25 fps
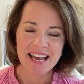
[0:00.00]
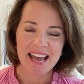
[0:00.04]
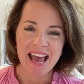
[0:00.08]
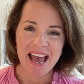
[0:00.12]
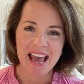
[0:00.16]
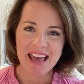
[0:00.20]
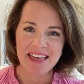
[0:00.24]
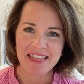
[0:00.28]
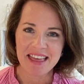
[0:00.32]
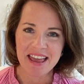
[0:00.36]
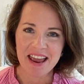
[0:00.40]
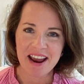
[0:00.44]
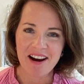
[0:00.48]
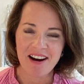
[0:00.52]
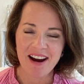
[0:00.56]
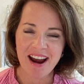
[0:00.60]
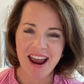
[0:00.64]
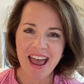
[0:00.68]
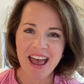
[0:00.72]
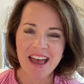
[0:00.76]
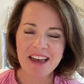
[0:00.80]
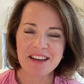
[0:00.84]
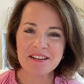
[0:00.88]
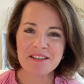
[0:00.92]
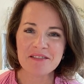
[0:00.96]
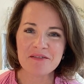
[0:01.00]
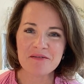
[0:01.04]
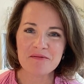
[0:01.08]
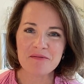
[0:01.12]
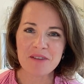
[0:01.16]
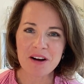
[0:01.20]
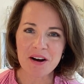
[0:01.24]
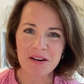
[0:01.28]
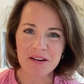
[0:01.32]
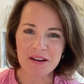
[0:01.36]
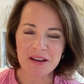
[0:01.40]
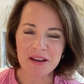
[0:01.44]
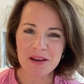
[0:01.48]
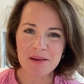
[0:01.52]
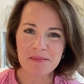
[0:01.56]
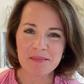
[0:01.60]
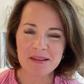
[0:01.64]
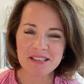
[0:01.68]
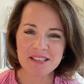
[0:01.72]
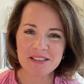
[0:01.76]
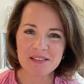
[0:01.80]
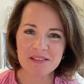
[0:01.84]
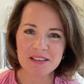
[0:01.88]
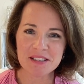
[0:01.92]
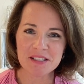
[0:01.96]
Hey there, and
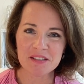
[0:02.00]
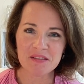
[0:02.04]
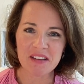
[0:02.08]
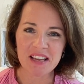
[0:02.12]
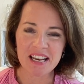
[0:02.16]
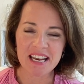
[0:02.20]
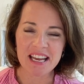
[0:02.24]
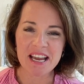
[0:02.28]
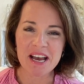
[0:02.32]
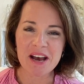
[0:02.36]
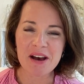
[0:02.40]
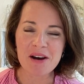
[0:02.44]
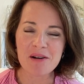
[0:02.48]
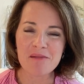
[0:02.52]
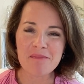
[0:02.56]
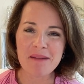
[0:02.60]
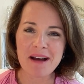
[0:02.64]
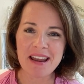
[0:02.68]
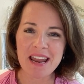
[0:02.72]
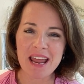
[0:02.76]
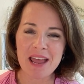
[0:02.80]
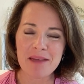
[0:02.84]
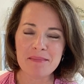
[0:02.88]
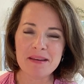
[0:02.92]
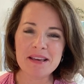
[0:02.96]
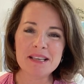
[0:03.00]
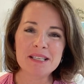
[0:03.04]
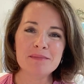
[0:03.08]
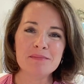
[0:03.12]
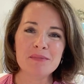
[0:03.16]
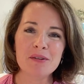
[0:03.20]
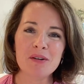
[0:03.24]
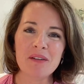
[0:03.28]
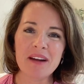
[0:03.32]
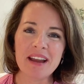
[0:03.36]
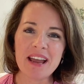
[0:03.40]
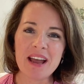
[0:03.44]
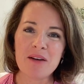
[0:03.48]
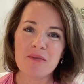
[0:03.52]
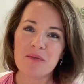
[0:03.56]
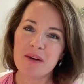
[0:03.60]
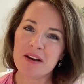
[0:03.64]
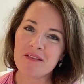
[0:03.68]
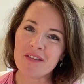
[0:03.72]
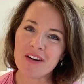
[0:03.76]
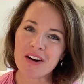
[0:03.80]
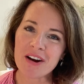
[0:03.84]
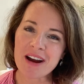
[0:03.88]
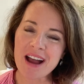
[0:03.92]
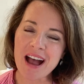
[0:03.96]
welcome to this video. My name is Maria
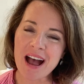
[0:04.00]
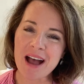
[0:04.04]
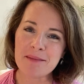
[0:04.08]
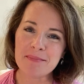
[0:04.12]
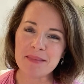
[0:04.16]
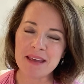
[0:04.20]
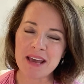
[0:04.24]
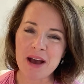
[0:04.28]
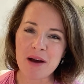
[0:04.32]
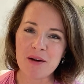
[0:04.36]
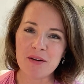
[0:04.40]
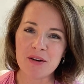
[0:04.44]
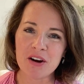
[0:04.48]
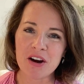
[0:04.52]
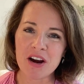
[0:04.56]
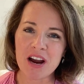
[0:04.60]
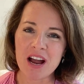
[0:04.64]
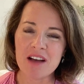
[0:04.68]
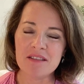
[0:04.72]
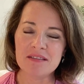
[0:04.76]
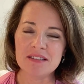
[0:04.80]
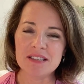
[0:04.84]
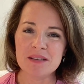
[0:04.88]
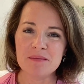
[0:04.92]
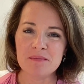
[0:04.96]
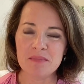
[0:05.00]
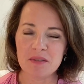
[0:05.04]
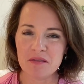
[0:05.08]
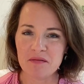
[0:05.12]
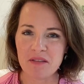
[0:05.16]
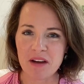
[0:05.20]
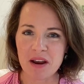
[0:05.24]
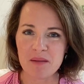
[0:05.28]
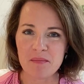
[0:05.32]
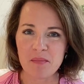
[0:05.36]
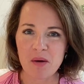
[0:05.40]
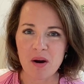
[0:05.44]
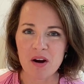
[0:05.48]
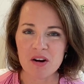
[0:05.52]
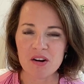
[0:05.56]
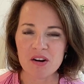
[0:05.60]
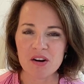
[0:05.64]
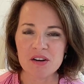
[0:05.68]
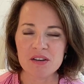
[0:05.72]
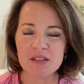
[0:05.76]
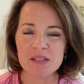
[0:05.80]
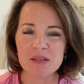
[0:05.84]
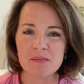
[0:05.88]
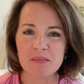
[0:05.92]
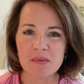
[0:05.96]
Weaver. I'm the owner of Simplified
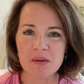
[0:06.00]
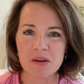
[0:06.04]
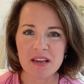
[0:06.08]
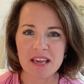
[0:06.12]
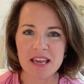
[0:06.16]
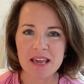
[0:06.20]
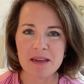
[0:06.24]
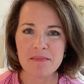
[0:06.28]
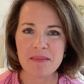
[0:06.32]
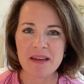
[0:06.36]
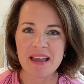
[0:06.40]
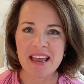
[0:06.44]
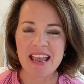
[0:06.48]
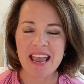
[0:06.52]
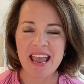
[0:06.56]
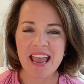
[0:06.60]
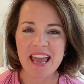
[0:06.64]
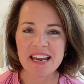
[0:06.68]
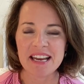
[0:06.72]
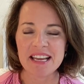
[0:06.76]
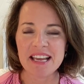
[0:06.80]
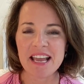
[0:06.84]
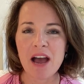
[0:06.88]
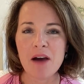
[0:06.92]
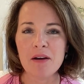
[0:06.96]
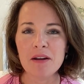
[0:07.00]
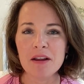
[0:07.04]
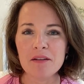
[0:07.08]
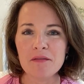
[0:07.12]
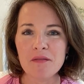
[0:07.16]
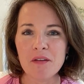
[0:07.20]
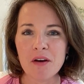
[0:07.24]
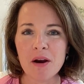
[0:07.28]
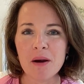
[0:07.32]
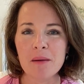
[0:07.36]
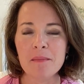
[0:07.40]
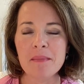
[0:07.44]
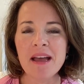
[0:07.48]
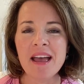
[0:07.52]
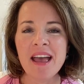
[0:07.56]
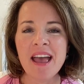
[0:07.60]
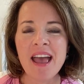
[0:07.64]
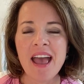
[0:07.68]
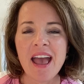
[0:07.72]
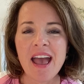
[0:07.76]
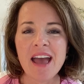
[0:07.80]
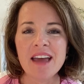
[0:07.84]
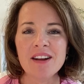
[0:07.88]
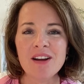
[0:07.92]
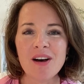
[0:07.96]
Partners bookkeeping and accounting firm,
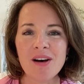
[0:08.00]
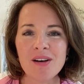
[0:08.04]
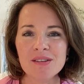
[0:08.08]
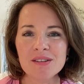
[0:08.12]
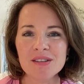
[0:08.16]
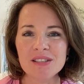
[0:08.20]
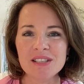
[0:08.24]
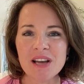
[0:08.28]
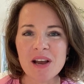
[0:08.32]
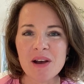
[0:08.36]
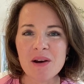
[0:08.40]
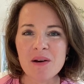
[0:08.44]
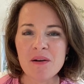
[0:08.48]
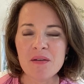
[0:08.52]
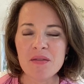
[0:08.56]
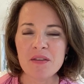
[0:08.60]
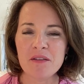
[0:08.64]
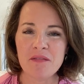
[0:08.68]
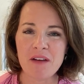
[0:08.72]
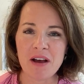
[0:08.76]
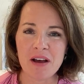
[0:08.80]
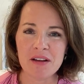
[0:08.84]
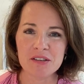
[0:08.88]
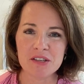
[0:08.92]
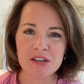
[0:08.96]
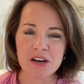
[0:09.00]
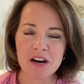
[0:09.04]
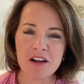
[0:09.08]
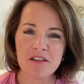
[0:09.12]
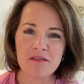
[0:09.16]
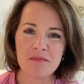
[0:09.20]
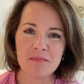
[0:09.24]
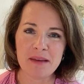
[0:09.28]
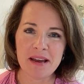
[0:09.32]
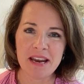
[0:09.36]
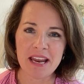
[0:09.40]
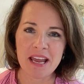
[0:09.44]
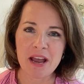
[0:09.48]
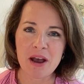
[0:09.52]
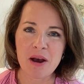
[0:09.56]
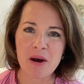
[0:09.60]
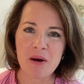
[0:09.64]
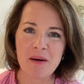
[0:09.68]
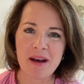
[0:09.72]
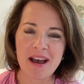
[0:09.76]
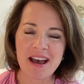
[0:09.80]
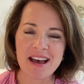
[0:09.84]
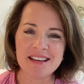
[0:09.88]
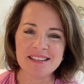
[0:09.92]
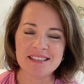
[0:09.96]
and also the founder of
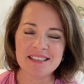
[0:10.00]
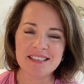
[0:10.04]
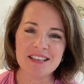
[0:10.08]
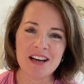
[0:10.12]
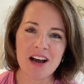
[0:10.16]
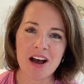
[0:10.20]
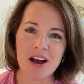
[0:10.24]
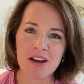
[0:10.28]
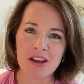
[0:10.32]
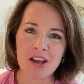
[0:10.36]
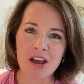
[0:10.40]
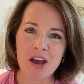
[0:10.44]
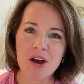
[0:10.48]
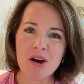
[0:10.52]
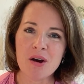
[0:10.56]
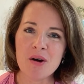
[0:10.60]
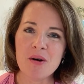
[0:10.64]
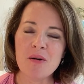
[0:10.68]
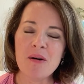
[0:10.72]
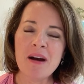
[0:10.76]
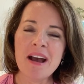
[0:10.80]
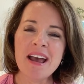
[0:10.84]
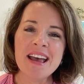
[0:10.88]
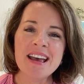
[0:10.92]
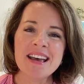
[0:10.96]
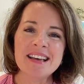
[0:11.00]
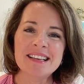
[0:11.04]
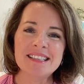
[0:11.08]
MoneyOS.co.